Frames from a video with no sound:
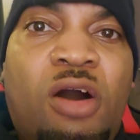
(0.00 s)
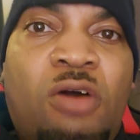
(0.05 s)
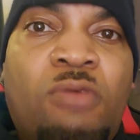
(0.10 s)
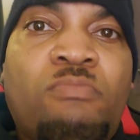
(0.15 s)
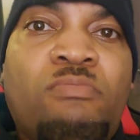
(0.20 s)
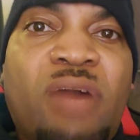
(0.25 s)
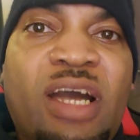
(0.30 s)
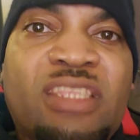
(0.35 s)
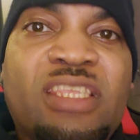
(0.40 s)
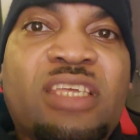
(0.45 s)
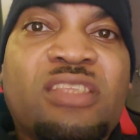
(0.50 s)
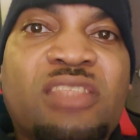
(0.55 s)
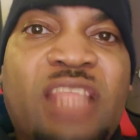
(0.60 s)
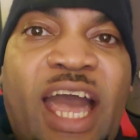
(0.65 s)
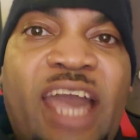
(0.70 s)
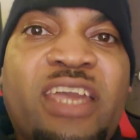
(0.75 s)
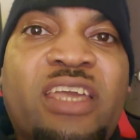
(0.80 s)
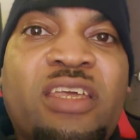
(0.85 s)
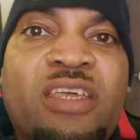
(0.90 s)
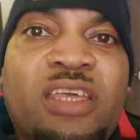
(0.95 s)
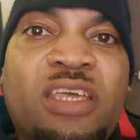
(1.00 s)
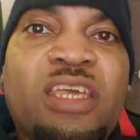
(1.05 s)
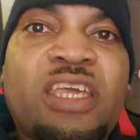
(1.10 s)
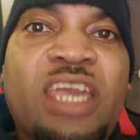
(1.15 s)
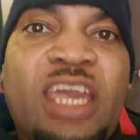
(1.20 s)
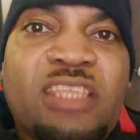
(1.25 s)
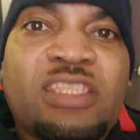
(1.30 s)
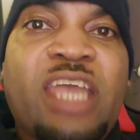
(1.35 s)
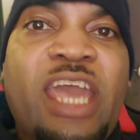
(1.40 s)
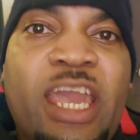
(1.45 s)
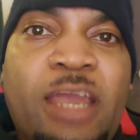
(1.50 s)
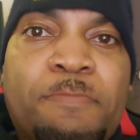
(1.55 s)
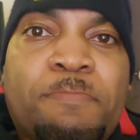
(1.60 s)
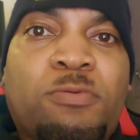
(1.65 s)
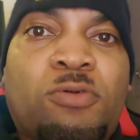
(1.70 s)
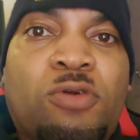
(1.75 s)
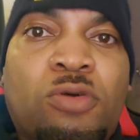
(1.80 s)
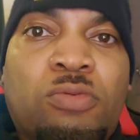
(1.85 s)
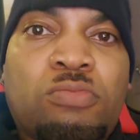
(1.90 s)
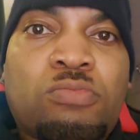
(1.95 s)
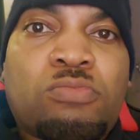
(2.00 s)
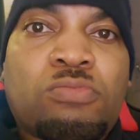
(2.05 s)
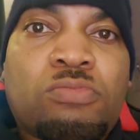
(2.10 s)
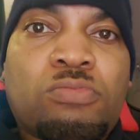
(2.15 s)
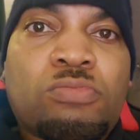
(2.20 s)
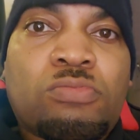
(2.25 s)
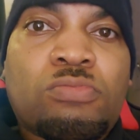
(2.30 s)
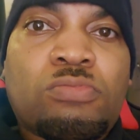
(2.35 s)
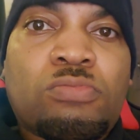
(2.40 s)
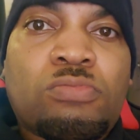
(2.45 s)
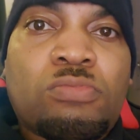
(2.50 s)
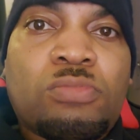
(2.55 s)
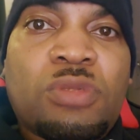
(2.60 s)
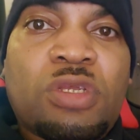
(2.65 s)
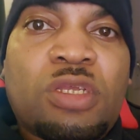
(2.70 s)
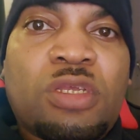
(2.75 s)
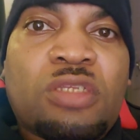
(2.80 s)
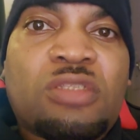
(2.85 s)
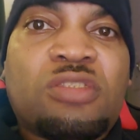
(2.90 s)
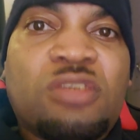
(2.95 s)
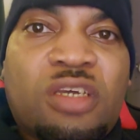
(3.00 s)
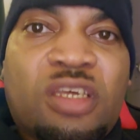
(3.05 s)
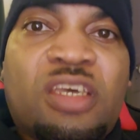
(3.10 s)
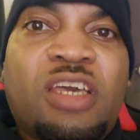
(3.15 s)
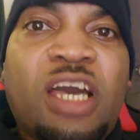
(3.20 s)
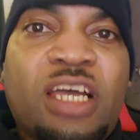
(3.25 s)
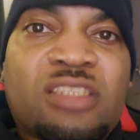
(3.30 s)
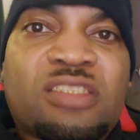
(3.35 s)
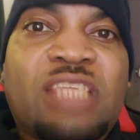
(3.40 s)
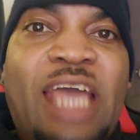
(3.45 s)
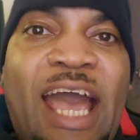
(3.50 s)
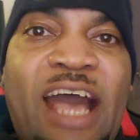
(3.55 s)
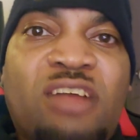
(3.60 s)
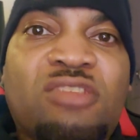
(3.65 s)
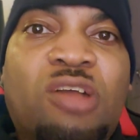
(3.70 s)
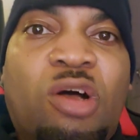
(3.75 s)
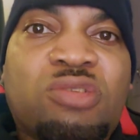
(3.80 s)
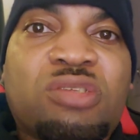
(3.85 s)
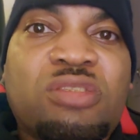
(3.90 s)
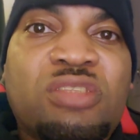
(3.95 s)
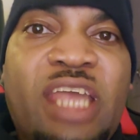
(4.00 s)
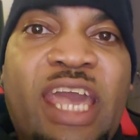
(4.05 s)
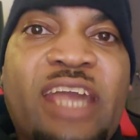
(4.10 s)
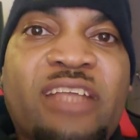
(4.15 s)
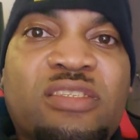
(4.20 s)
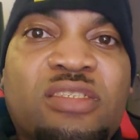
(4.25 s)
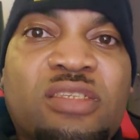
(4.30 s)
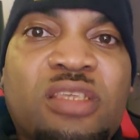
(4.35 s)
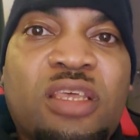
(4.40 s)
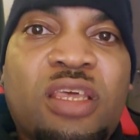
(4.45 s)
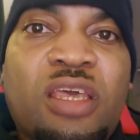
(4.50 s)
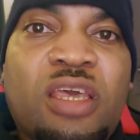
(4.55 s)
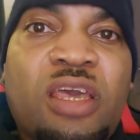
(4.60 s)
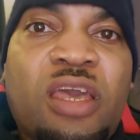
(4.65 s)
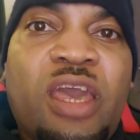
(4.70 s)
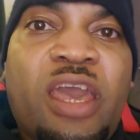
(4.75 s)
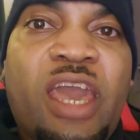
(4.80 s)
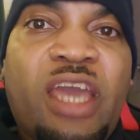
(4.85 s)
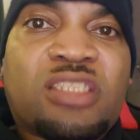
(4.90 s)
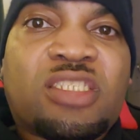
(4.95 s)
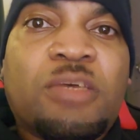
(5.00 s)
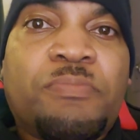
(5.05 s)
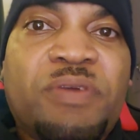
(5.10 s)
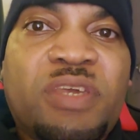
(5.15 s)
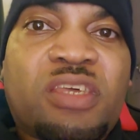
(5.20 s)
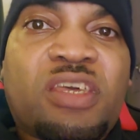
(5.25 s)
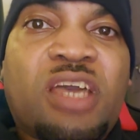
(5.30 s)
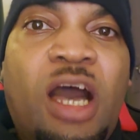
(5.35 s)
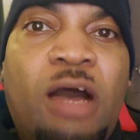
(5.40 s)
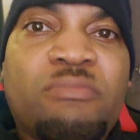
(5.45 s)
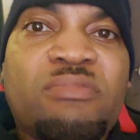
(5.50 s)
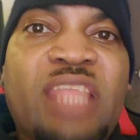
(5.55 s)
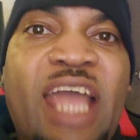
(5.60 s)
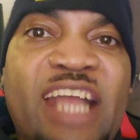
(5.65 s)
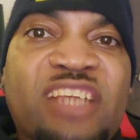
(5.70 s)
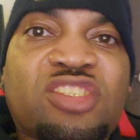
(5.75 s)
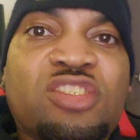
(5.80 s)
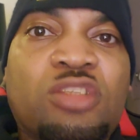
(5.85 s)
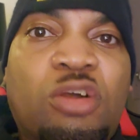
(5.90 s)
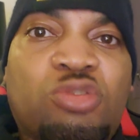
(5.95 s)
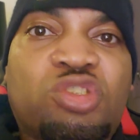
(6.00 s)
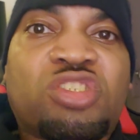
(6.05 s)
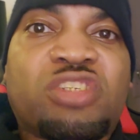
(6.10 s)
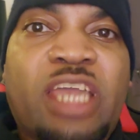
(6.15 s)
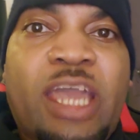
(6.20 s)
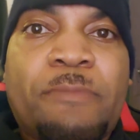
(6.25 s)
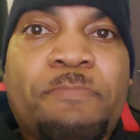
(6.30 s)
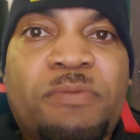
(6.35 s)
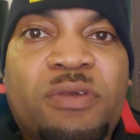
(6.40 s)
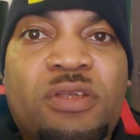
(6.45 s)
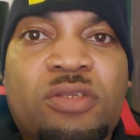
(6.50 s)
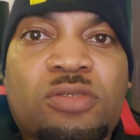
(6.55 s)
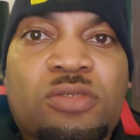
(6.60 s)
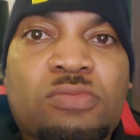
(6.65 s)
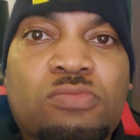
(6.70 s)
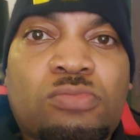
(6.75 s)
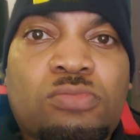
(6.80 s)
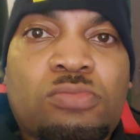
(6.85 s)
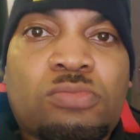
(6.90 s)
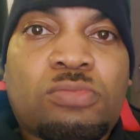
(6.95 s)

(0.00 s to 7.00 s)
Monday night in April, to cut down those nets and to become national champions.